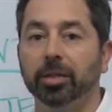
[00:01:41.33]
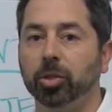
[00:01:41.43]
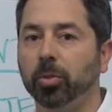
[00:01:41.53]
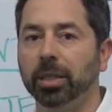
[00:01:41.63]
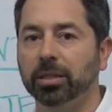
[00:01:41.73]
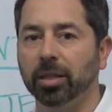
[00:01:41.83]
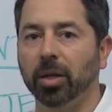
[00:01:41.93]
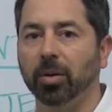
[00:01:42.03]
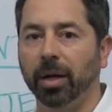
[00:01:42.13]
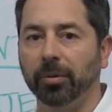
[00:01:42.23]
2 weeks
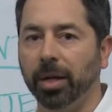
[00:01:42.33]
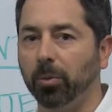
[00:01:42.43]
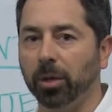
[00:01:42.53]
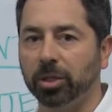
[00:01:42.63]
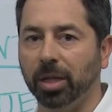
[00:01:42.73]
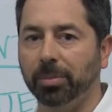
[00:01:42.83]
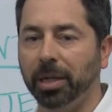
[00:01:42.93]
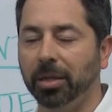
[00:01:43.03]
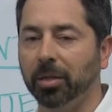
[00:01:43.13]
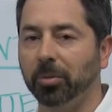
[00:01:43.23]
ago I ran a workshop
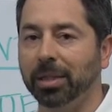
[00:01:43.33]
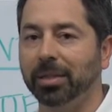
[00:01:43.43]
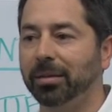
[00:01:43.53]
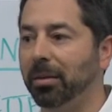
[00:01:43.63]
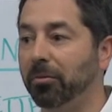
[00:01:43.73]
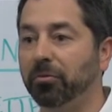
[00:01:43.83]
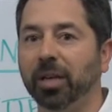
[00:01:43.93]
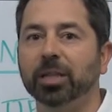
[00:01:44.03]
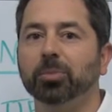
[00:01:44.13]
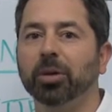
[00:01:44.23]
here. We did
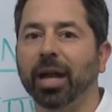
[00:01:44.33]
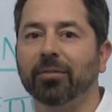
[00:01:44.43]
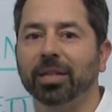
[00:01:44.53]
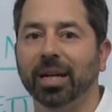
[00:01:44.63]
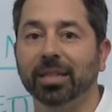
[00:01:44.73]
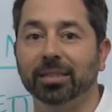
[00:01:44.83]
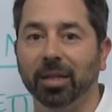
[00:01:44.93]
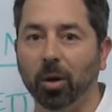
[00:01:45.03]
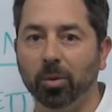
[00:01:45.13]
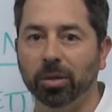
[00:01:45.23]
Facebook
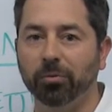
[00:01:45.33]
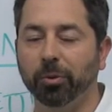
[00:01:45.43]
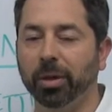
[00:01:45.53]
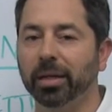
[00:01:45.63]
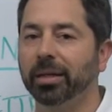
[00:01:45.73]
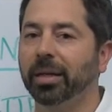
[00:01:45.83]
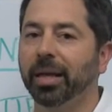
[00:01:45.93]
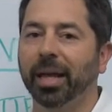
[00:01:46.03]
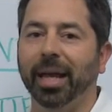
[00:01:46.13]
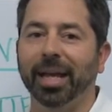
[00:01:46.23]
advertising only for it,
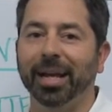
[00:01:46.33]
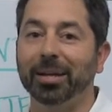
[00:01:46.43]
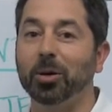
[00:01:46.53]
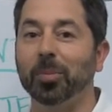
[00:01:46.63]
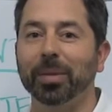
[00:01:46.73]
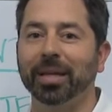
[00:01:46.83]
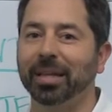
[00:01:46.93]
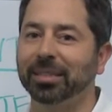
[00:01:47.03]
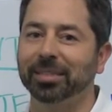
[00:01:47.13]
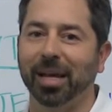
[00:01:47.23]
and I know I'm
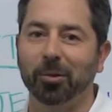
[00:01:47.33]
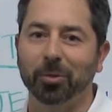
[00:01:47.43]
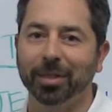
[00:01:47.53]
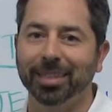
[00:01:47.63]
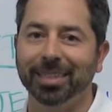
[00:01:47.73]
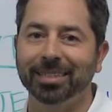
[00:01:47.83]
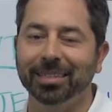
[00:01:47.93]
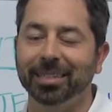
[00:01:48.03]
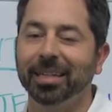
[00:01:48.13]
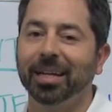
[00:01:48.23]
making that sound really
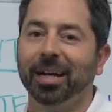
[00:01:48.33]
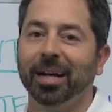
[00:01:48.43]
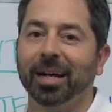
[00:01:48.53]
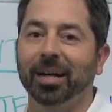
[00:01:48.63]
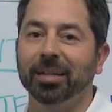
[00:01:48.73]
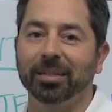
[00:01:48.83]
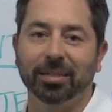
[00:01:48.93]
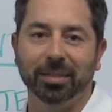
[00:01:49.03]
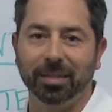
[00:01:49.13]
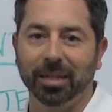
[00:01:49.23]
easy.
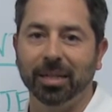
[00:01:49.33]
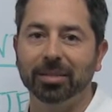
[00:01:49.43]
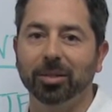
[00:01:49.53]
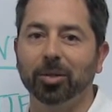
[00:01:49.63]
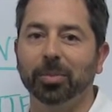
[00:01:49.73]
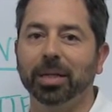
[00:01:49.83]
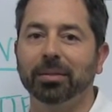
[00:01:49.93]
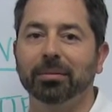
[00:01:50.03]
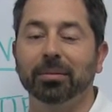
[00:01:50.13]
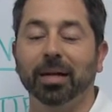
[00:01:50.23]
It is a little
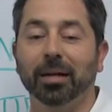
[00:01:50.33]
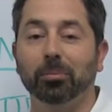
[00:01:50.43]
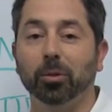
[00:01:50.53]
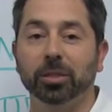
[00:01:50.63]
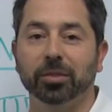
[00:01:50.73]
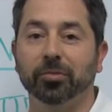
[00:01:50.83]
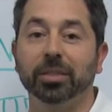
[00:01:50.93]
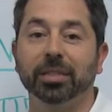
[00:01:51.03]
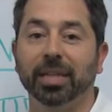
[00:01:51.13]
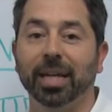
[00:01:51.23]
bit more
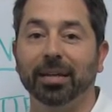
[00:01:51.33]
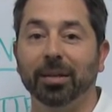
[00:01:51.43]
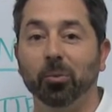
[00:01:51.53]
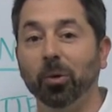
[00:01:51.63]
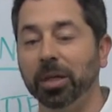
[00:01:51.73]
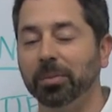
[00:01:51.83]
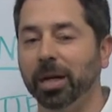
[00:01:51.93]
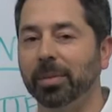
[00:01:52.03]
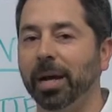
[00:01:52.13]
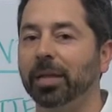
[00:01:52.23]
sophisticated than what you
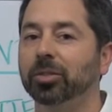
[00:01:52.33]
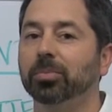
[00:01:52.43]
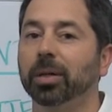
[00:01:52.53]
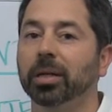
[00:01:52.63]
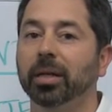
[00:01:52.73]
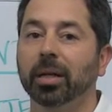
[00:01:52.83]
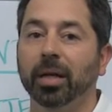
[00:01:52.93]
might imagine, but